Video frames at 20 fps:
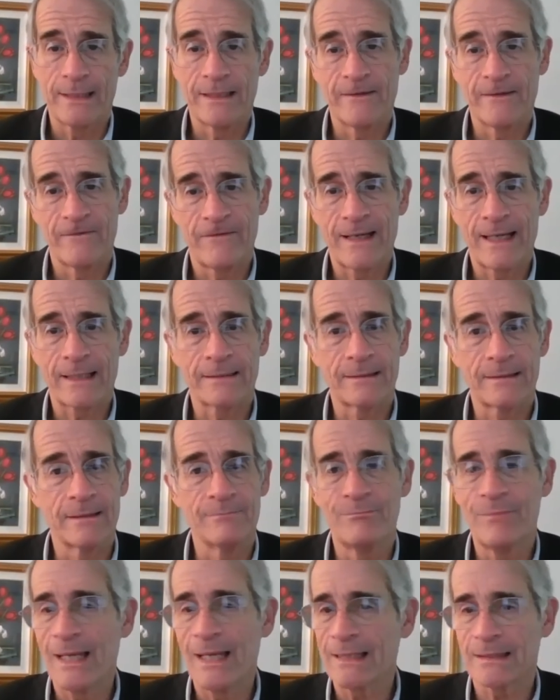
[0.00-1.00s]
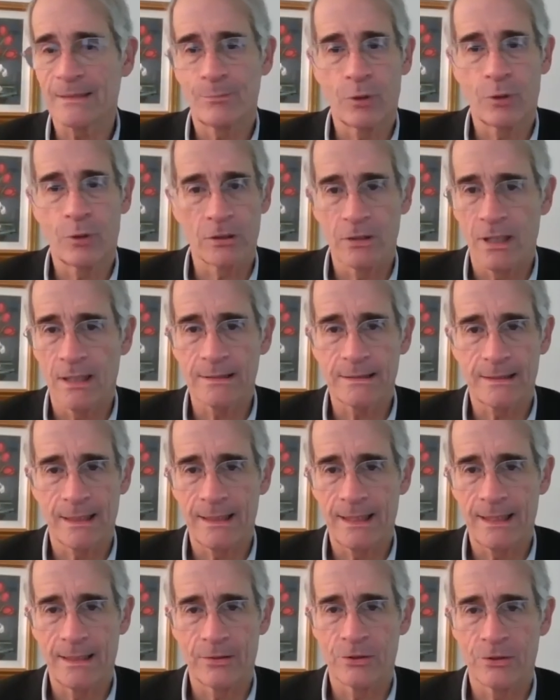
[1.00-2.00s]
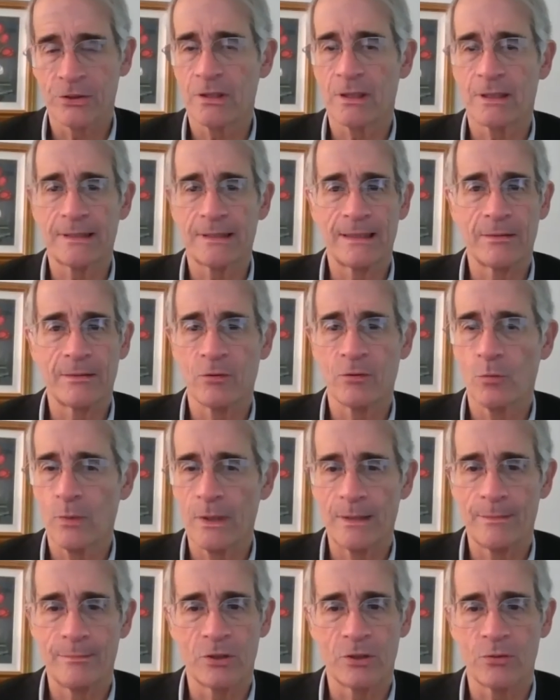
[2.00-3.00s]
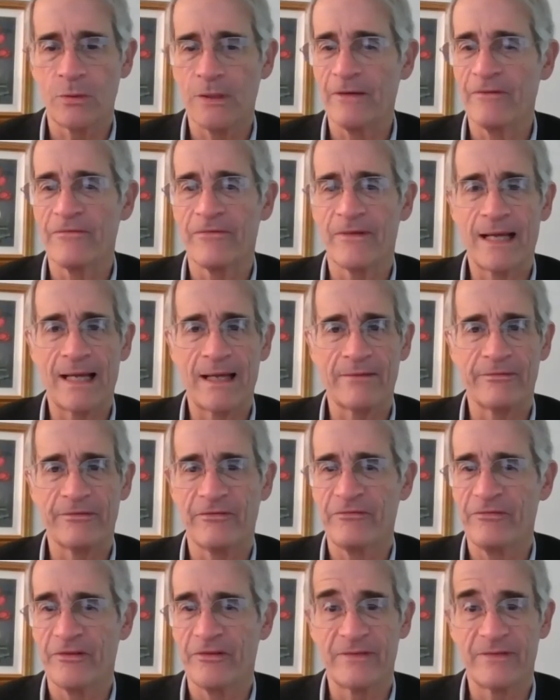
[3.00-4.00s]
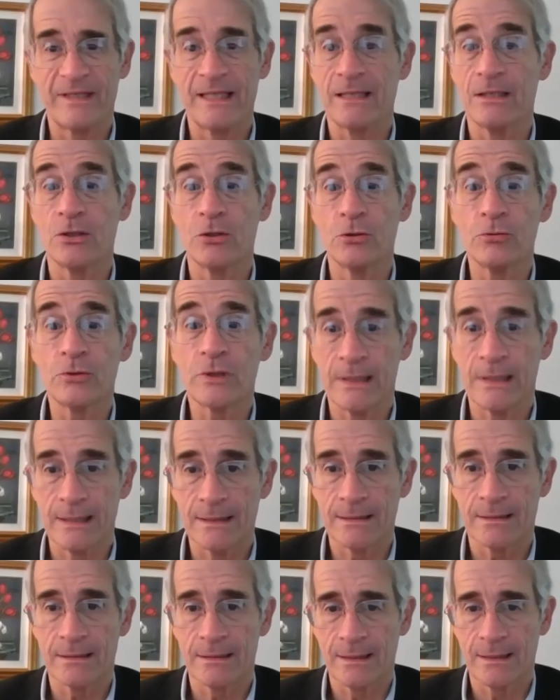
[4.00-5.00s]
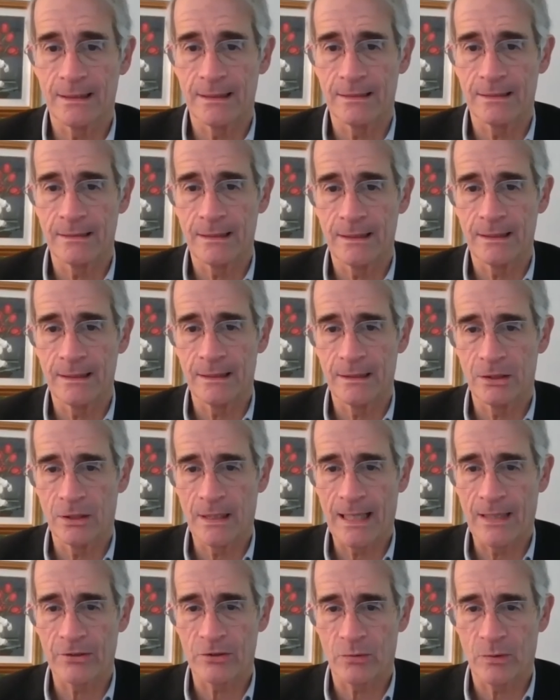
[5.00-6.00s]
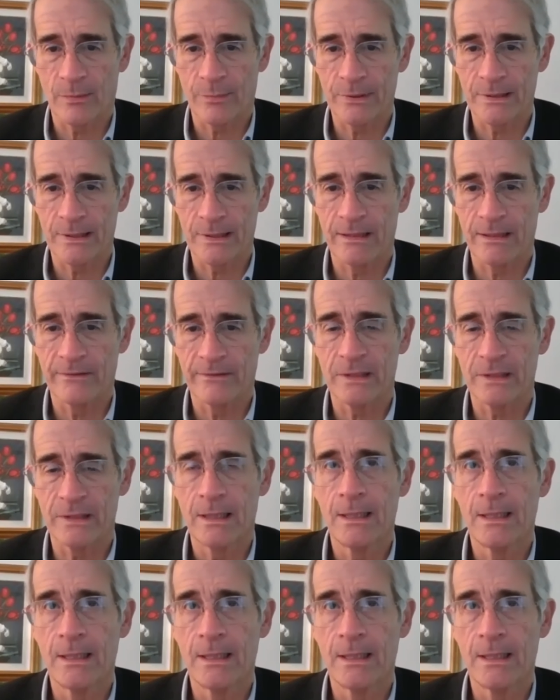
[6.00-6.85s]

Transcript: in fact, the best prognosticators thought they would win between 5 and 15 new seats in the House of Representatives.